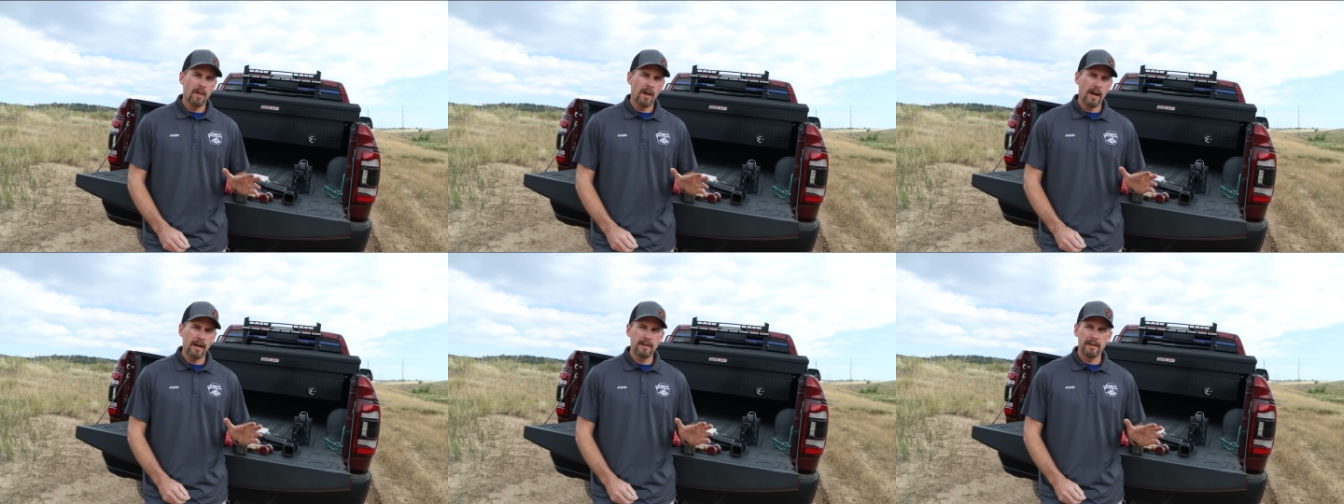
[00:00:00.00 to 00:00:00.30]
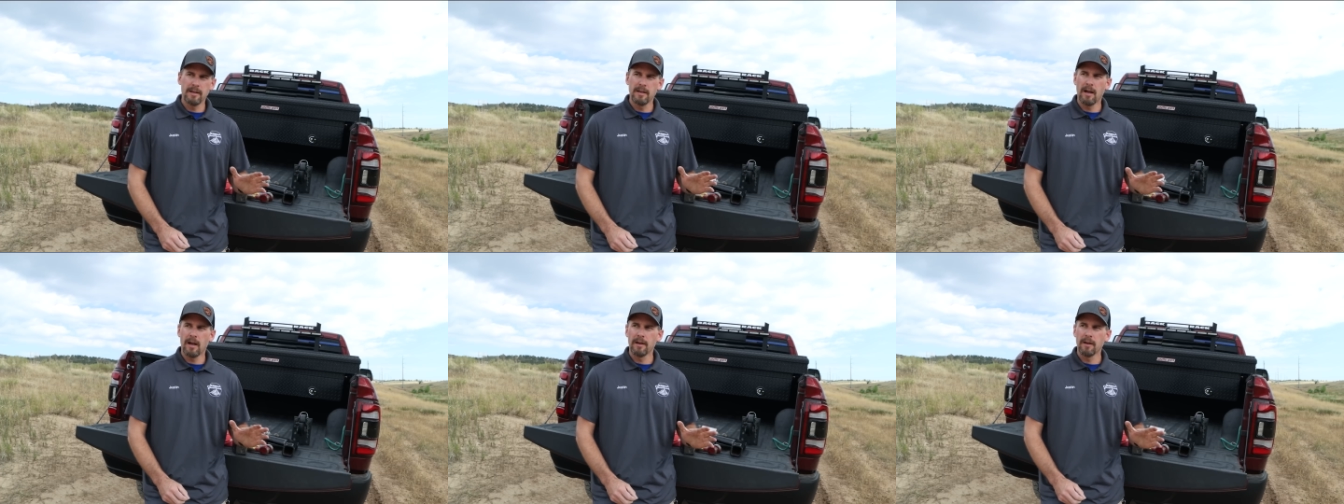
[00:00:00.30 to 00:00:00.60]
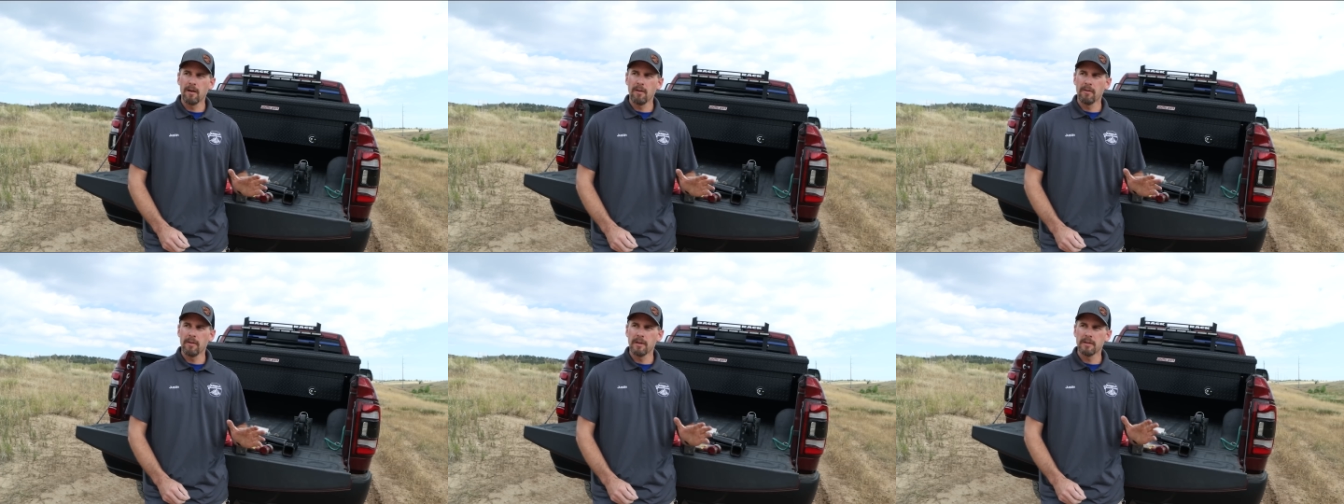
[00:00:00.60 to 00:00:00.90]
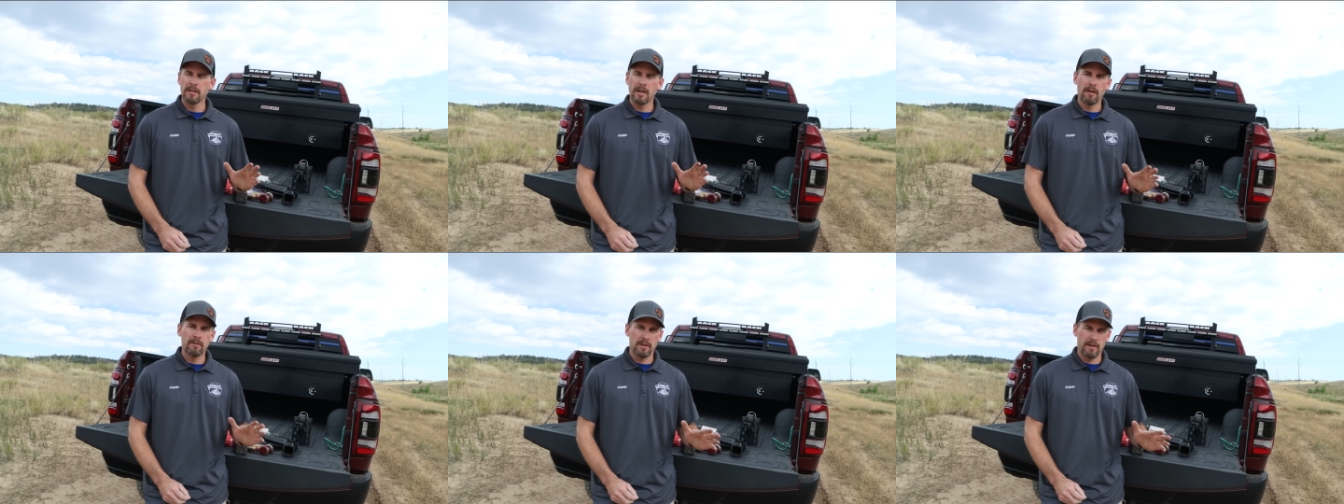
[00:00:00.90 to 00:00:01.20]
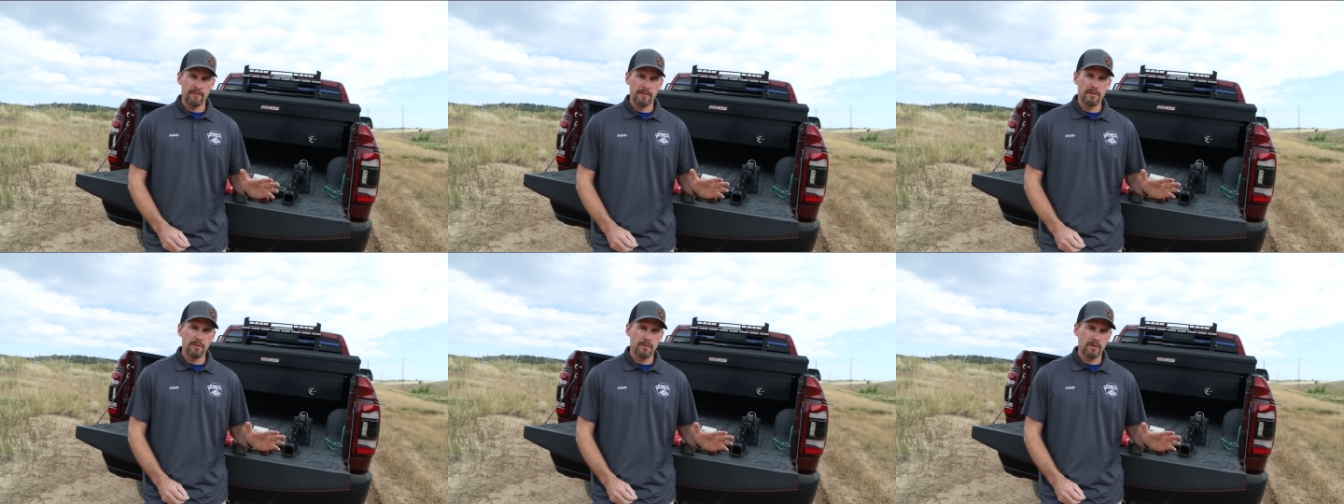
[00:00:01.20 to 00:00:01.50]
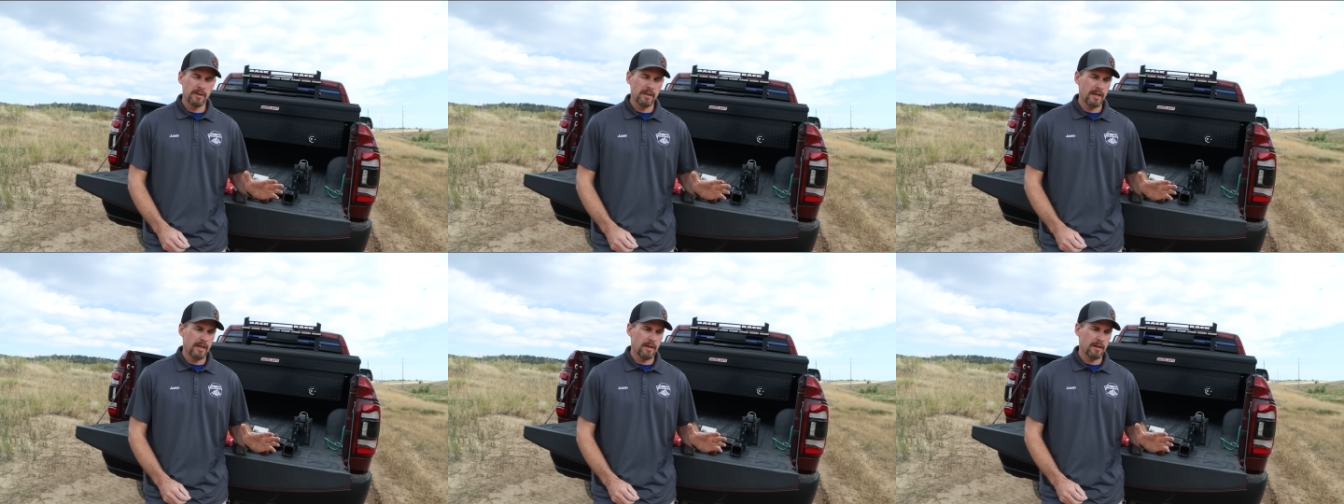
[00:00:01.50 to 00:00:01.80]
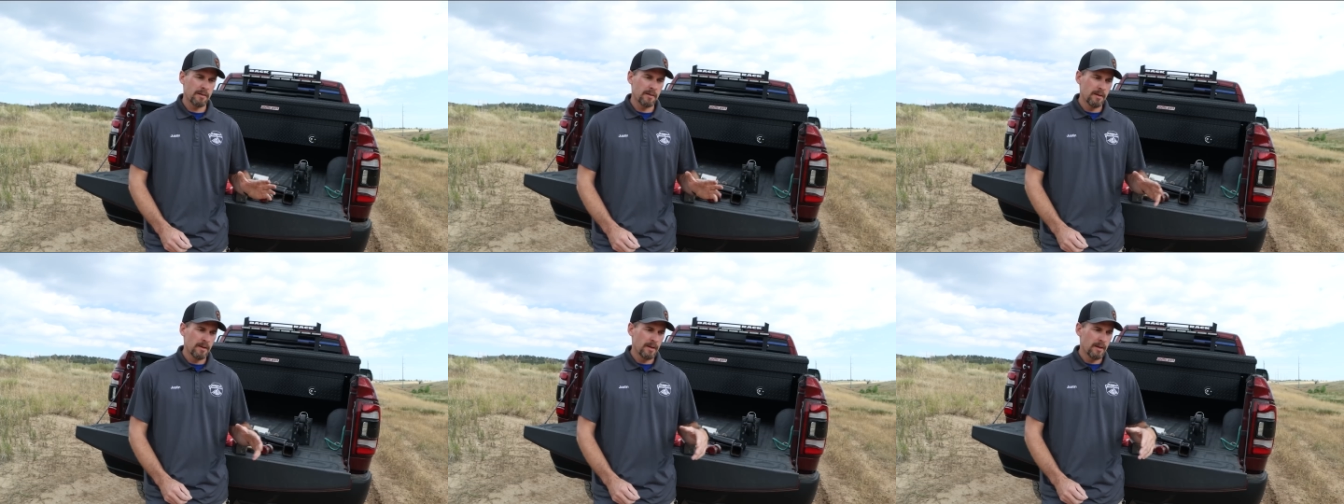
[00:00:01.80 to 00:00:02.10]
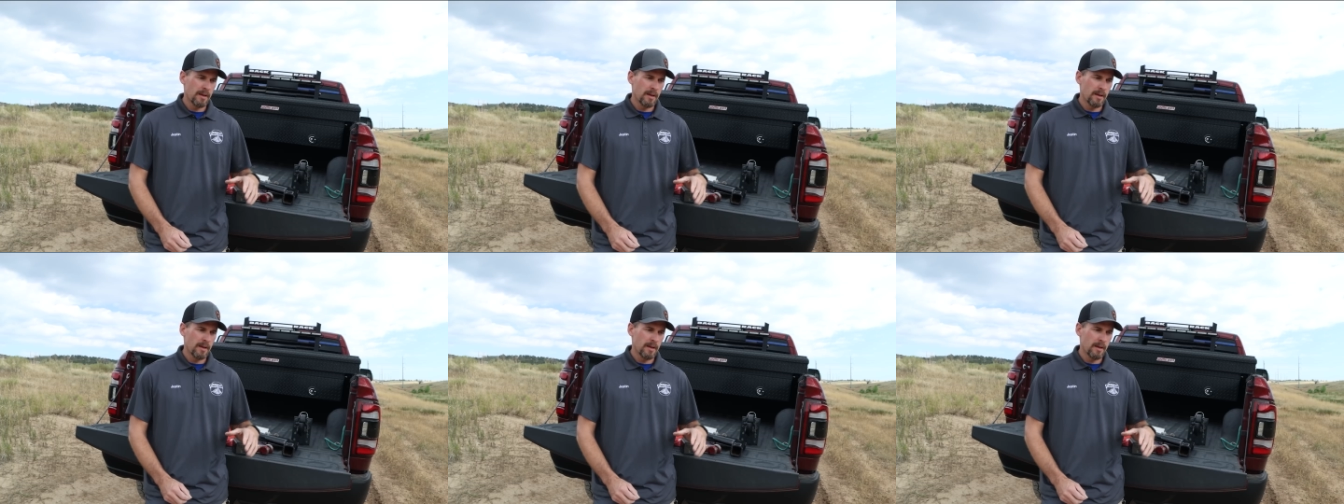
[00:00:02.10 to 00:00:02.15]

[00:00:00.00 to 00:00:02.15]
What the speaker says: I did not know this, I'll never do it again.